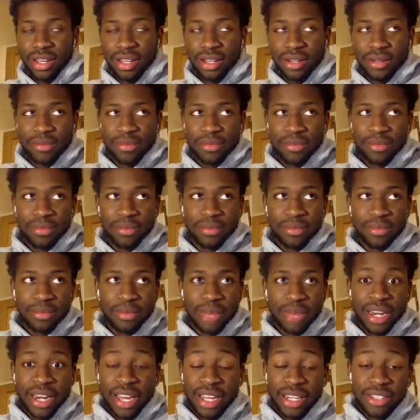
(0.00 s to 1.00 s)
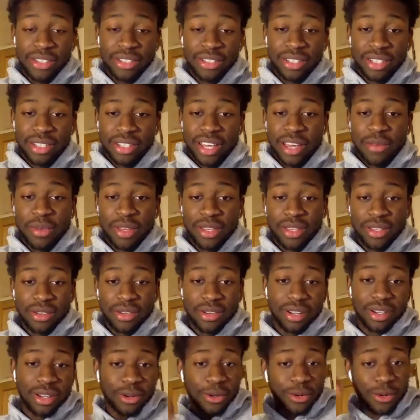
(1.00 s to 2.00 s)
um, my nan used to take me
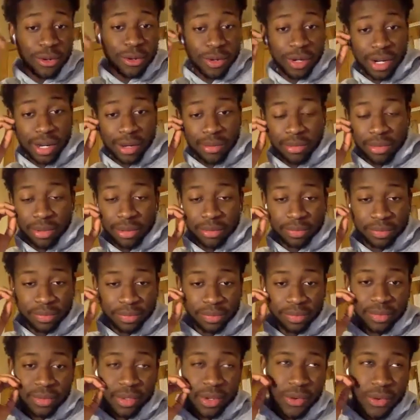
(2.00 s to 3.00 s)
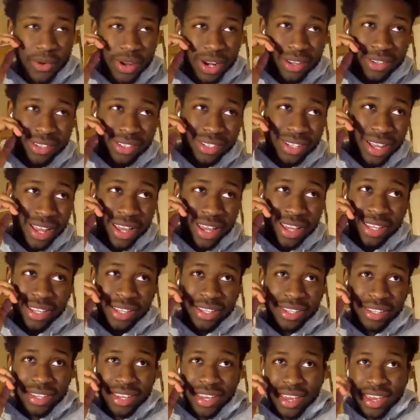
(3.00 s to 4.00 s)
to a local club when I was
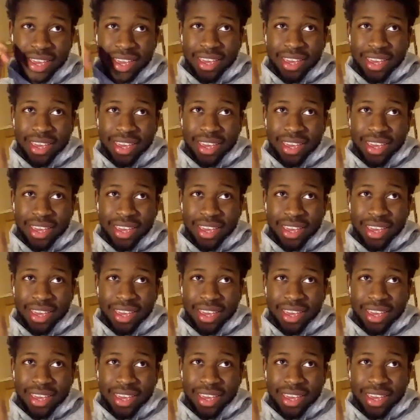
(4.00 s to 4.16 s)
like,